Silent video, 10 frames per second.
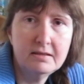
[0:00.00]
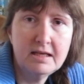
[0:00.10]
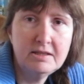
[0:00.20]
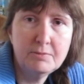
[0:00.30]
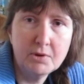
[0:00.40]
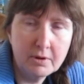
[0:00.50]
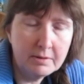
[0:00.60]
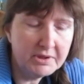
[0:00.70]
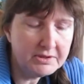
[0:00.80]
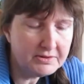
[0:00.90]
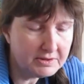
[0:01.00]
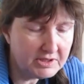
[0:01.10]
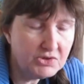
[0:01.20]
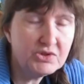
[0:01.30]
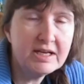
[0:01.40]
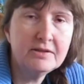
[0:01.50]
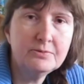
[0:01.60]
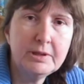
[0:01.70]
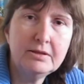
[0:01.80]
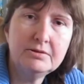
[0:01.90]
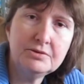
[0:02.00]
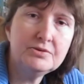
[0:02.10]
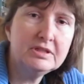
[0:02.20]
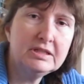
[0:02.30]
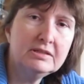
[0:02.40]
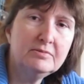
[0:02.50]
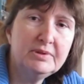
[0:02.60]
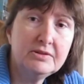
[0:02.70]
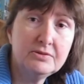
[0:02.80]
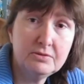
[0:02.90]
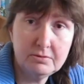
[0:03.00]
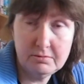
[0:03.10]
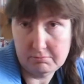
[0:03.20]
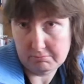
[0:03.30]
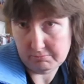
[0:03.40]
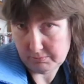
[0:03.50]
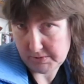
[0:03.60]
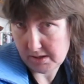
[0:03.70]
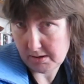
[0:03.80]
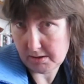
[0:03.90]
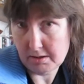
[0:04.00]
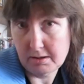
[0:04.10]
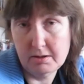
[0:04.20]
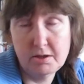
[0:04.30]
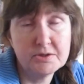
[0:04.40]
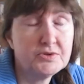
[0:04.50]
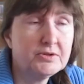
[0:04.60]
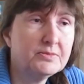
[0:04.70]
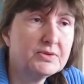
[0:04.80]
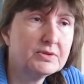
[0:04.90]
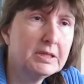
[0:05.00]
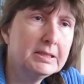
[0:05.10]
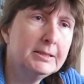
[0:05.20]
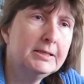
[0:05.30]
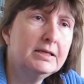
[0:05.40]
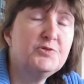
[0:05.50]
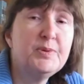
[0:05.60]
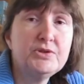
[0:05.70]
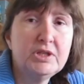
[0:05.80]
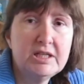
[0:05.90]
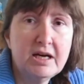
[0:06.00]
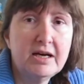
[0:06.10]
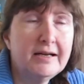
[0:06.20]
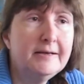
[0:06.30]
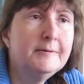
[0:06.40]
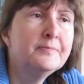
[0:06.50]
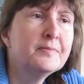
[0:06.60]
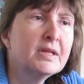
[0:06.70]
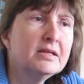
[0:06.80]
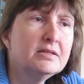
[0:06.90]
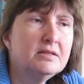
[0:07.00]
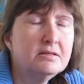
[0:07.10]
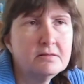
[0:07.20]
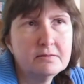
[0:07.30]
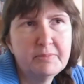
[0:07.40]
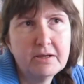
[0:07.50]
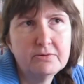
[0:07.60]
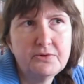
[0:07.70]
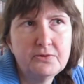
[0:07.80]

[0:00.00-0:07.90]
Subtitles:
anymore, but since then we are used a little bit to costumes, especially I, since about